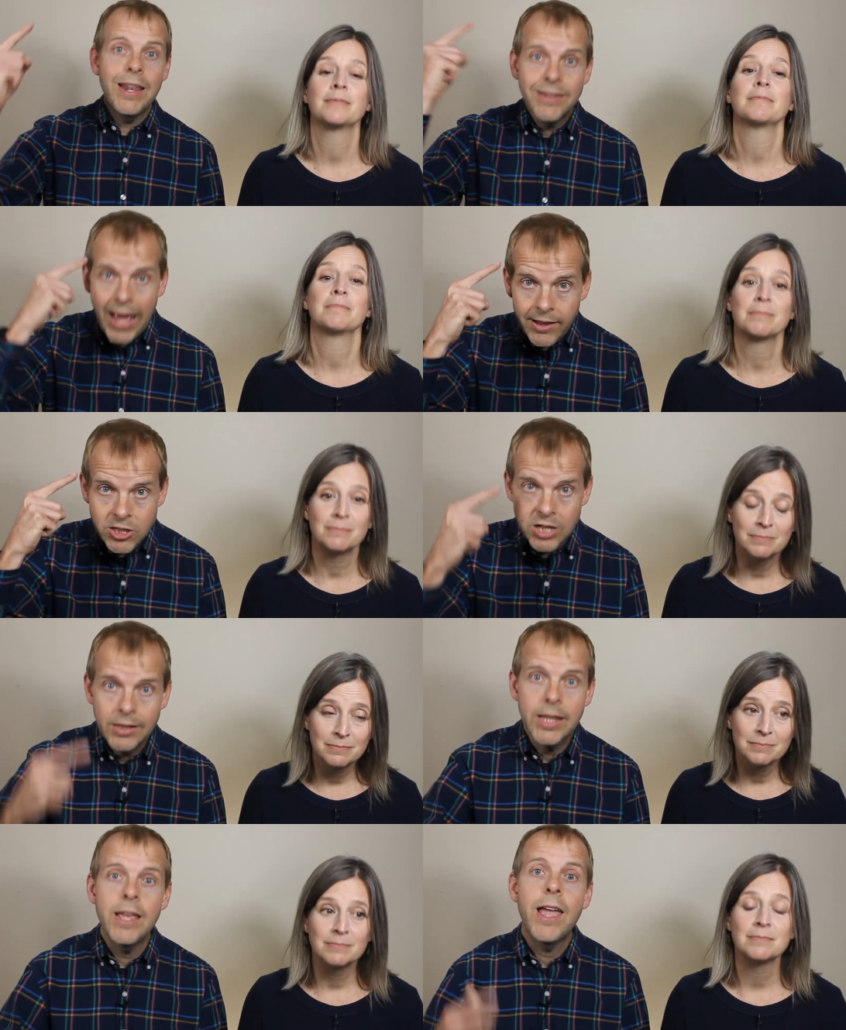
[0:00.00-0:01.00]

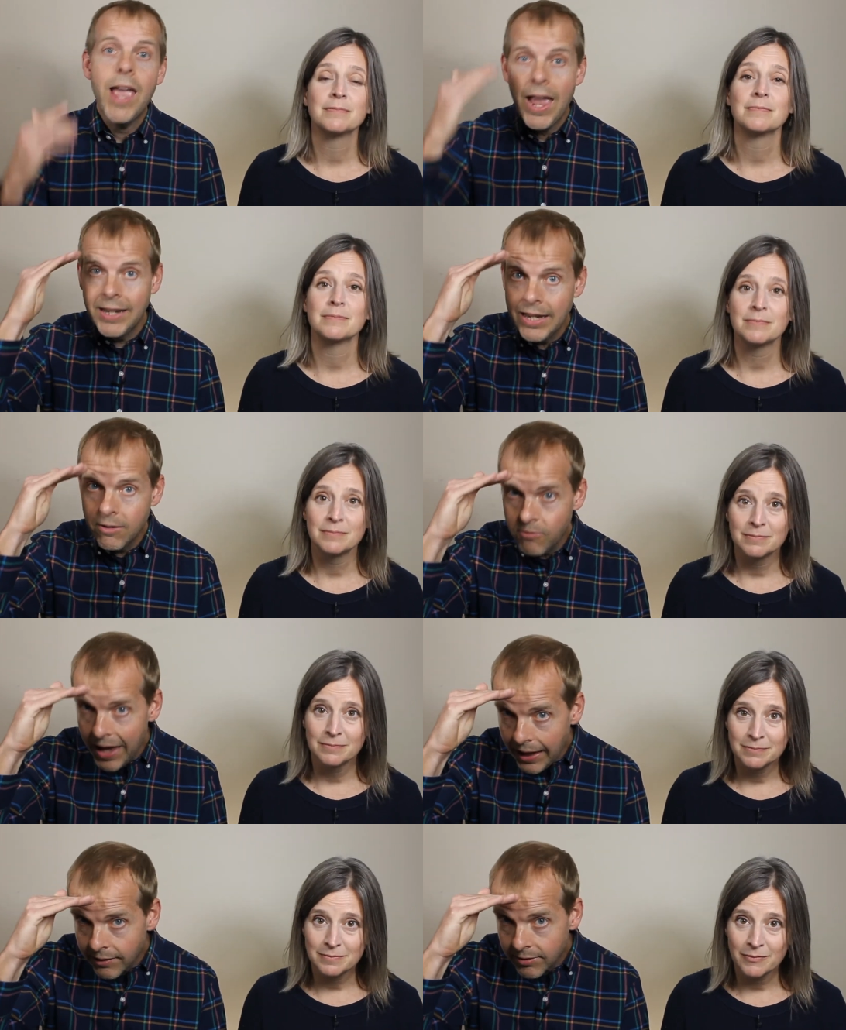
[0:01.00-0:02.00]
Speaker 1: intelligently, and in
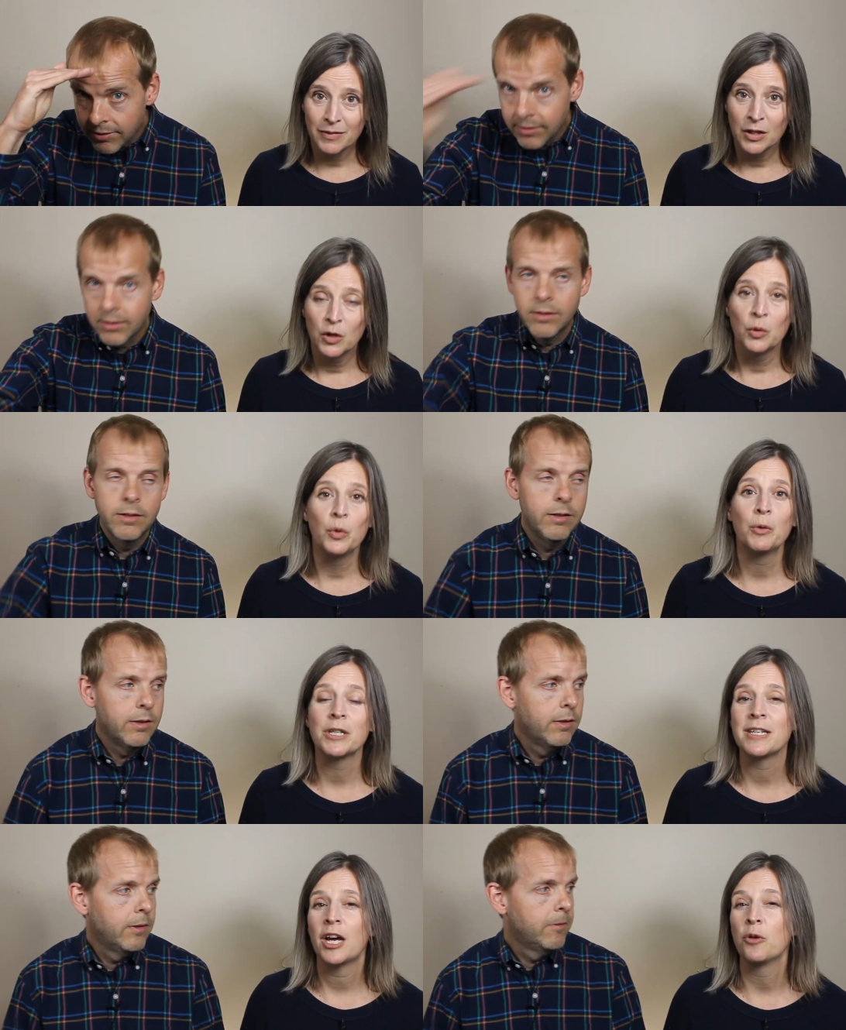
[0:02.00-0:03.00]
advance.
Speaker 2: We
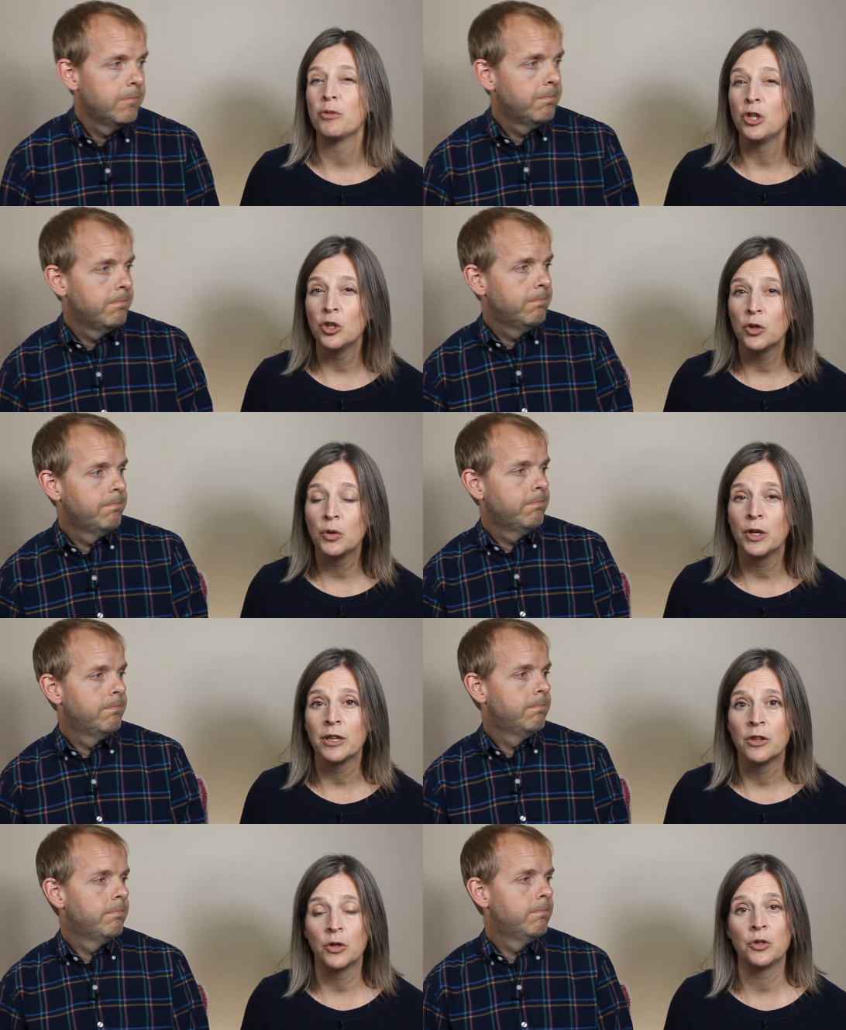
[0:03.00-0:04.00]
want to help you
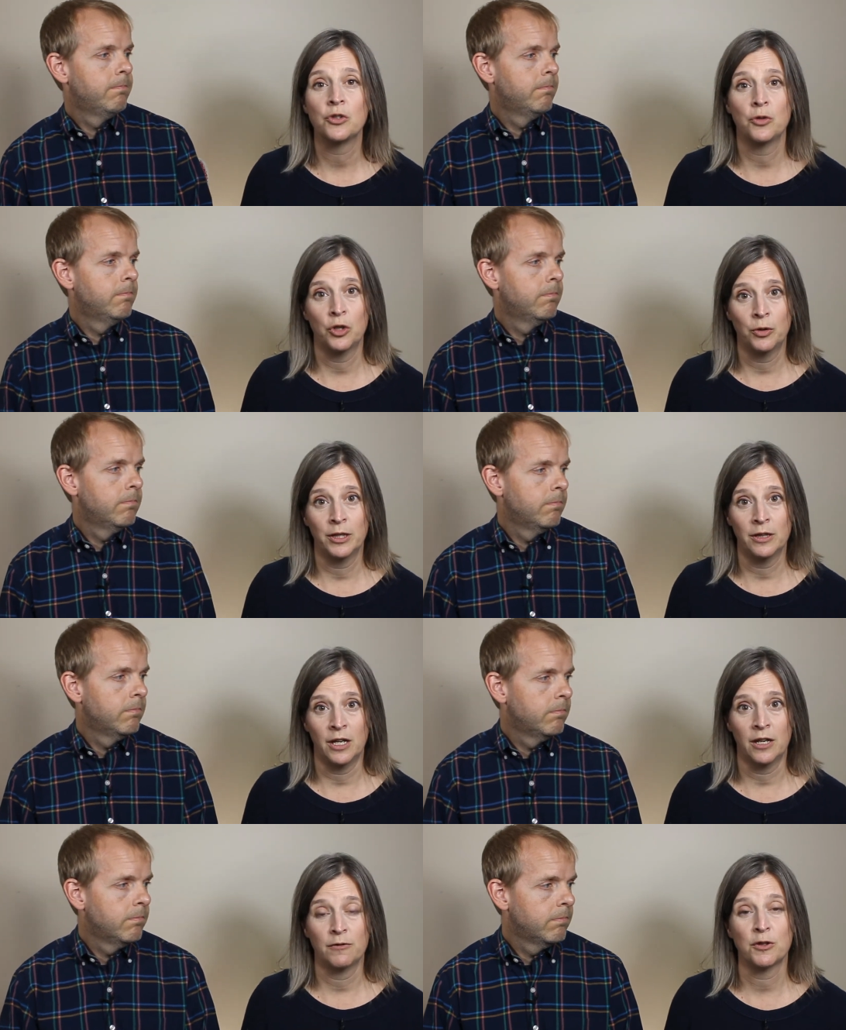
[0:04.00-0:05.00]
and those you know and
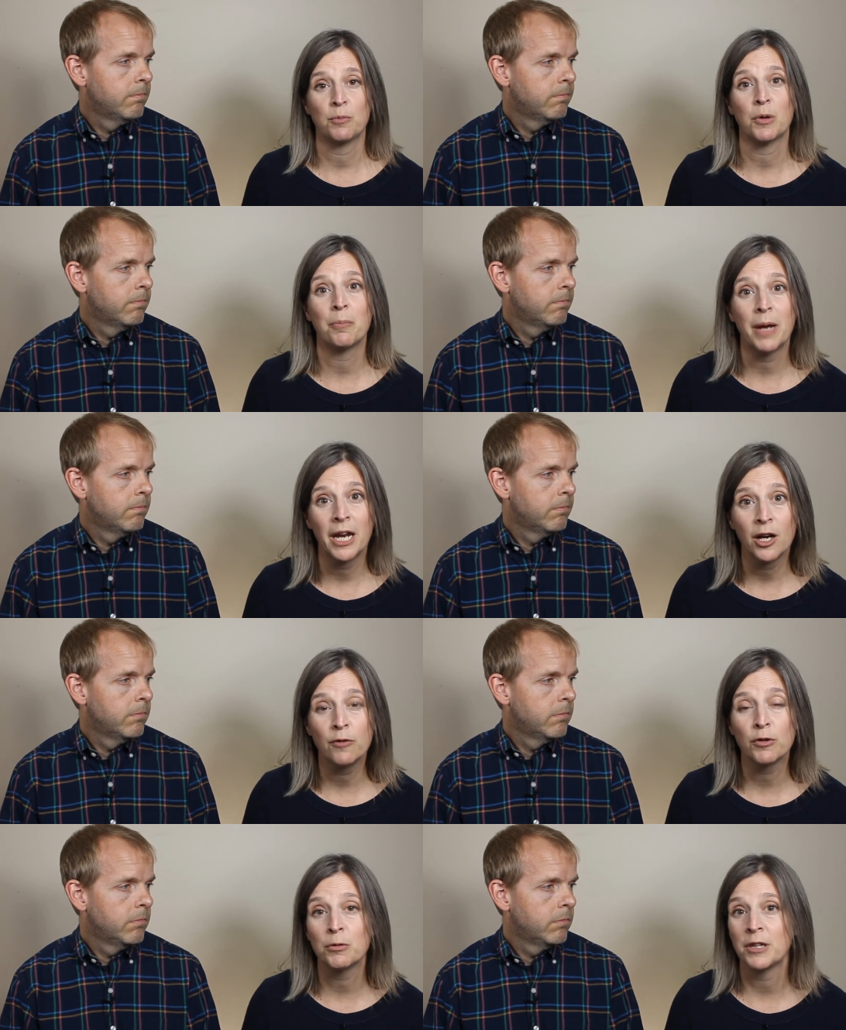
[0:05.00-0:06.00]
love to
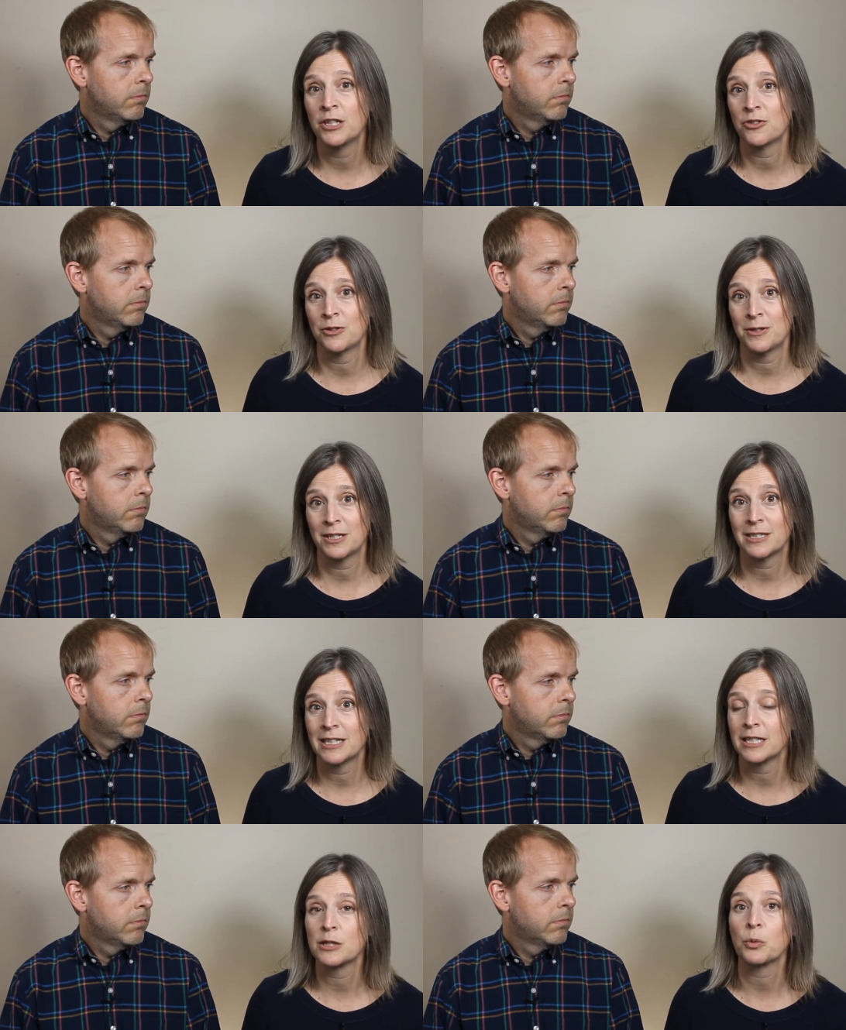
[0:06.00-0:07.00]
prepare for relational
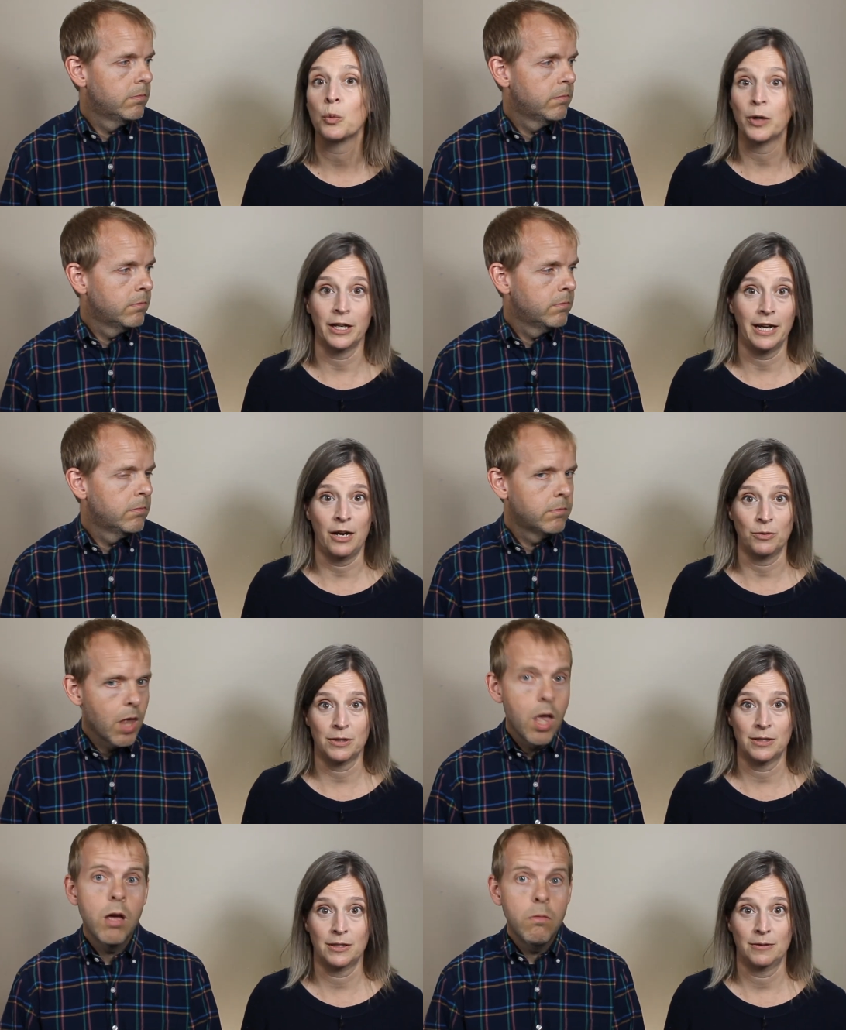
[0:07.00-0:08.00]
success when it
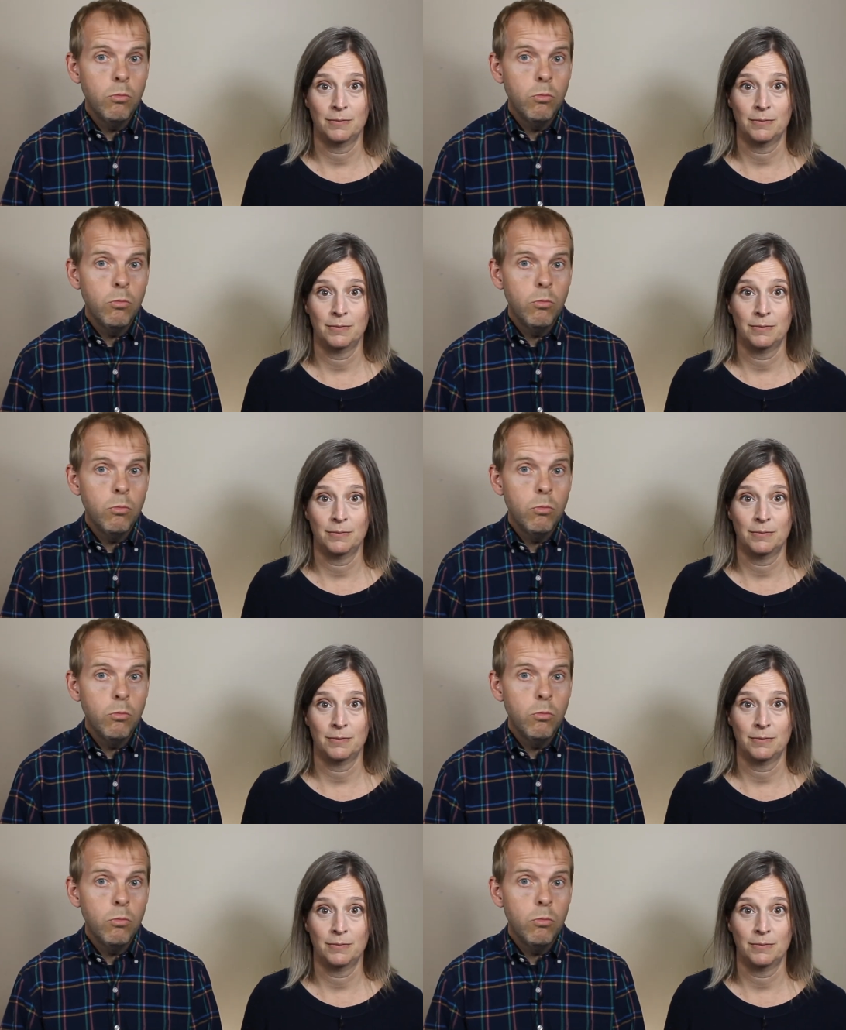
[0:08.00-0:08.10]
counts